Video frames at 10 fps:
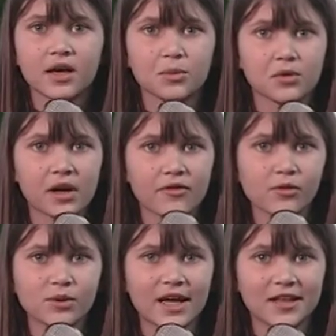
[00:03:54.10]
And when
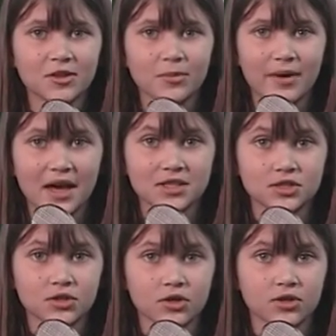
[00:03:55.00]
everyone had their backs
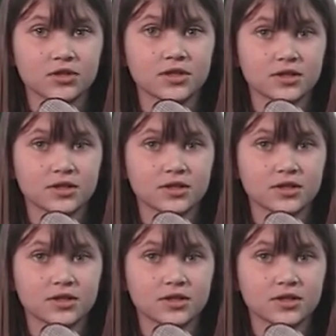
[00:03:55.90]
turned,